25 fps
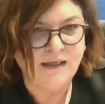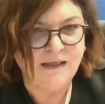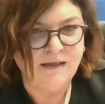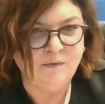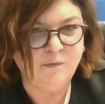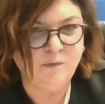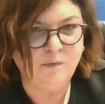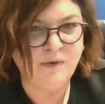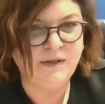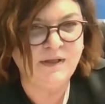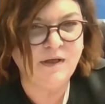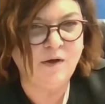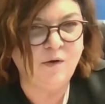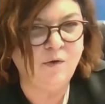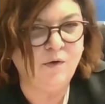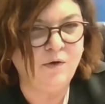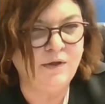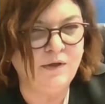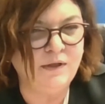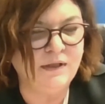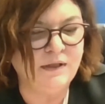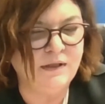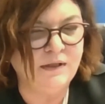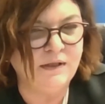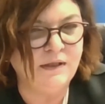With our
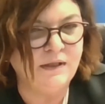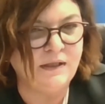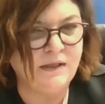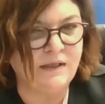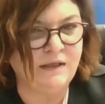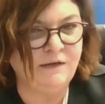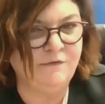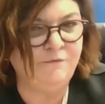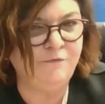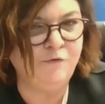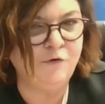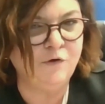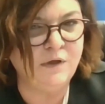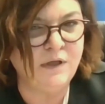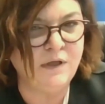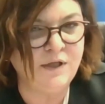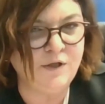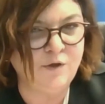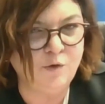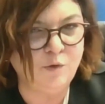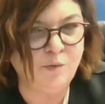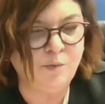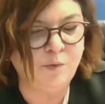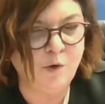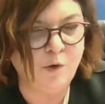
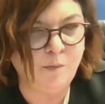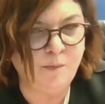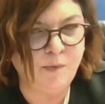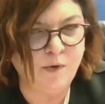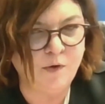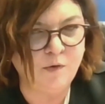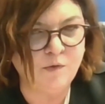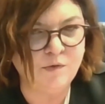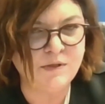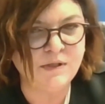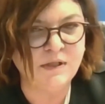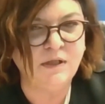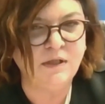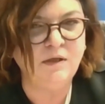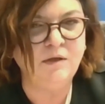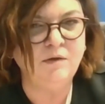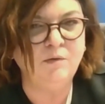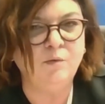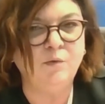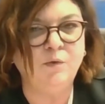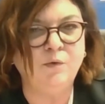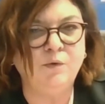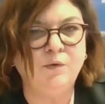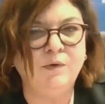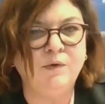RefuelEU proposal,
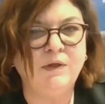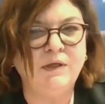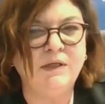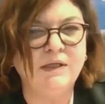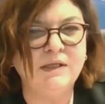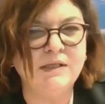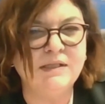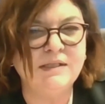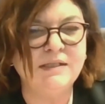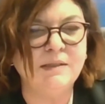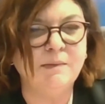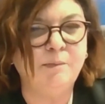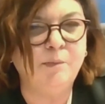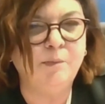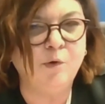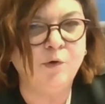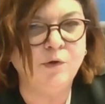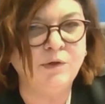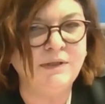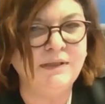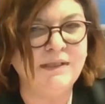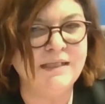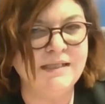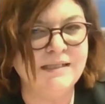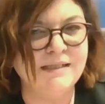we will support
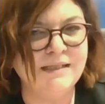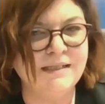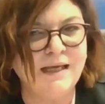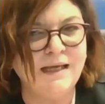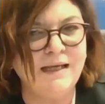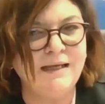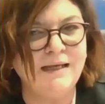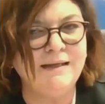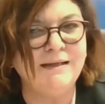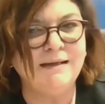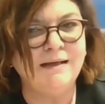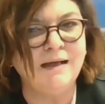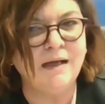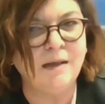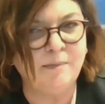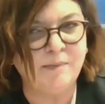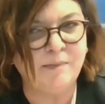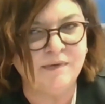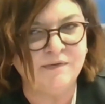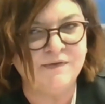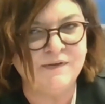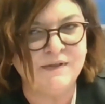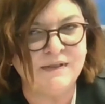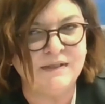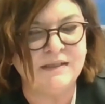the scaling up
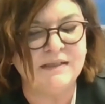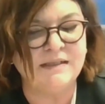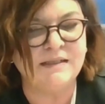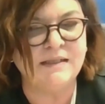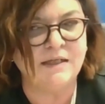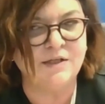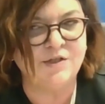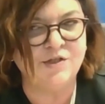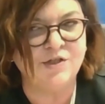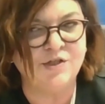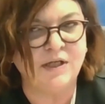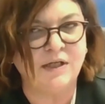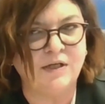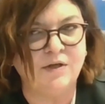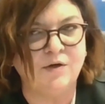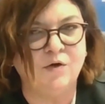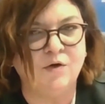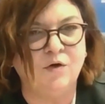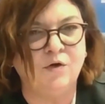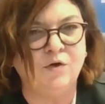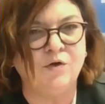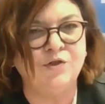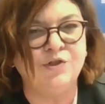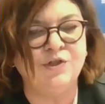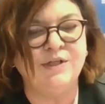of such
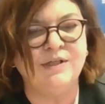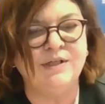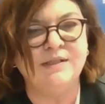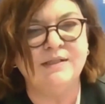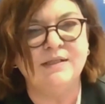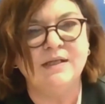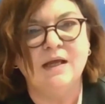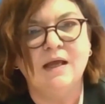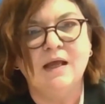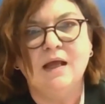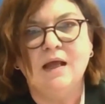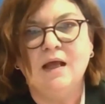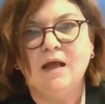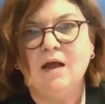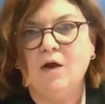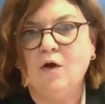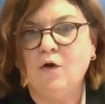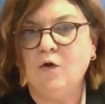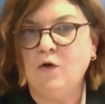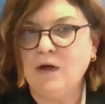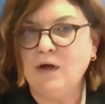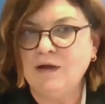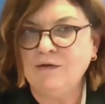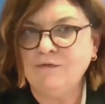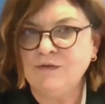technologies.
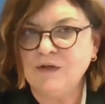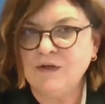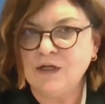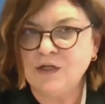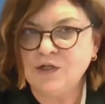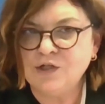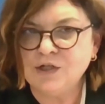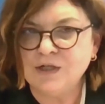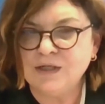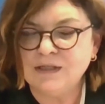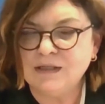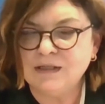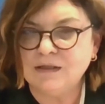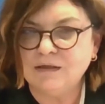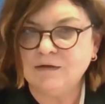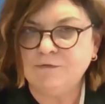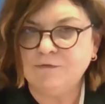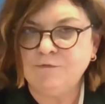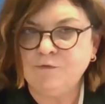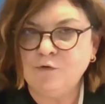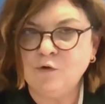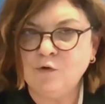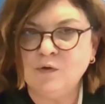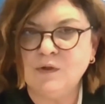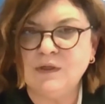All aviation
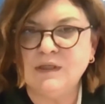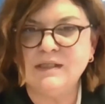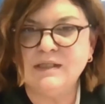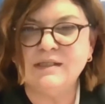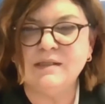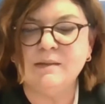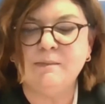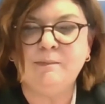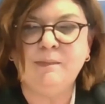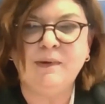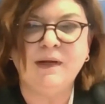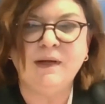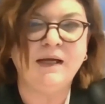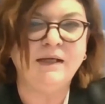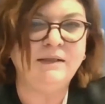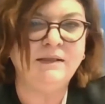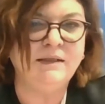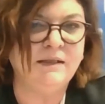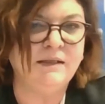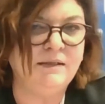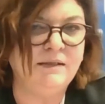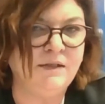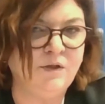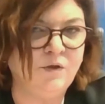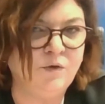fuels supplied
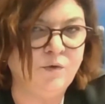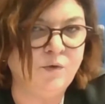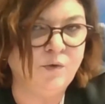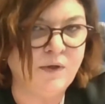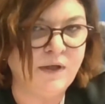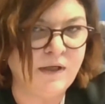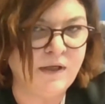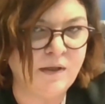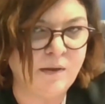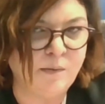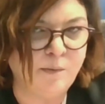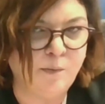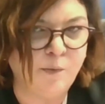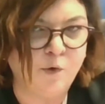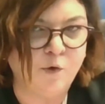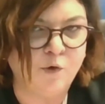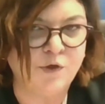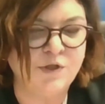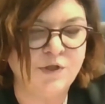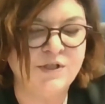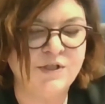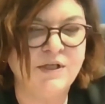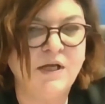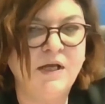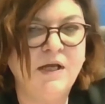at EU
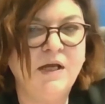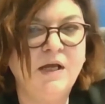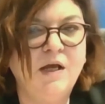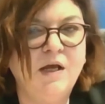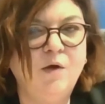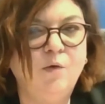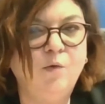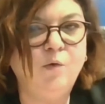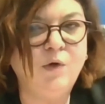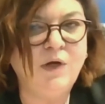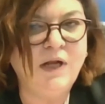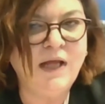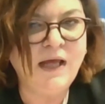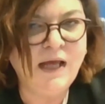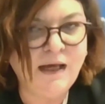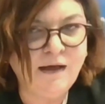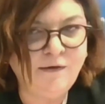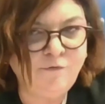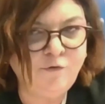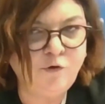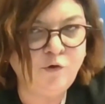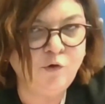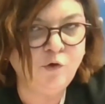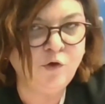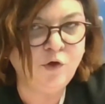airports will
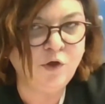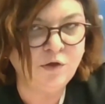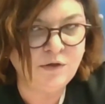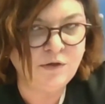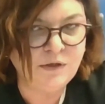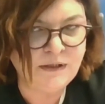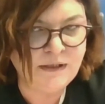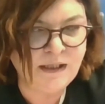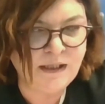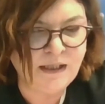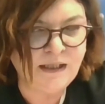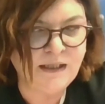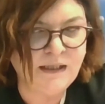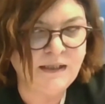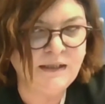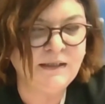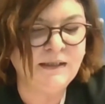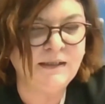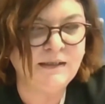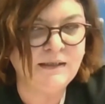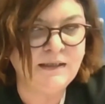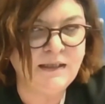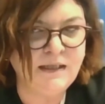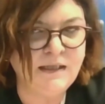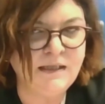have to contain
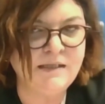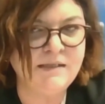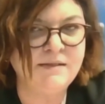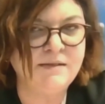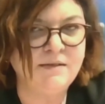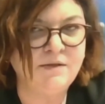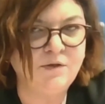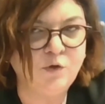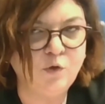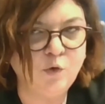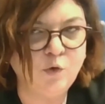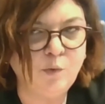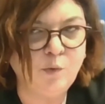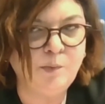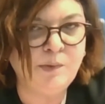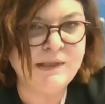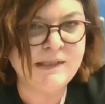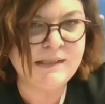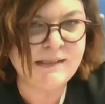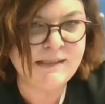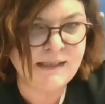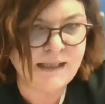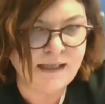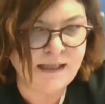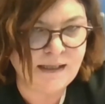at least
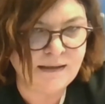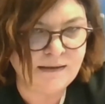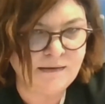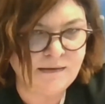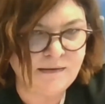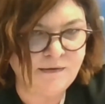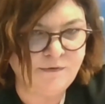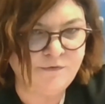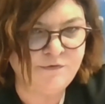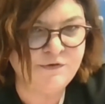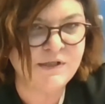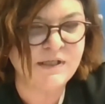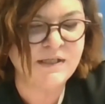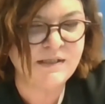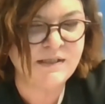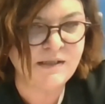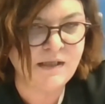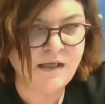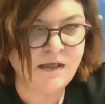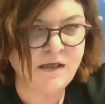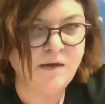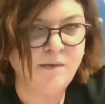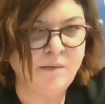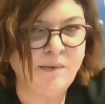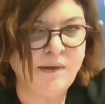2% of
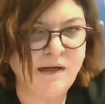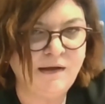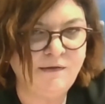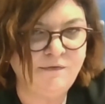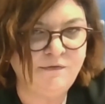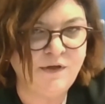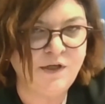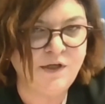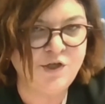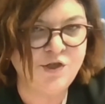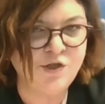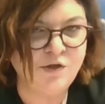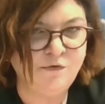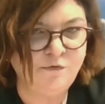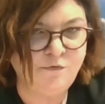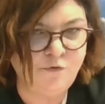sustainable aviation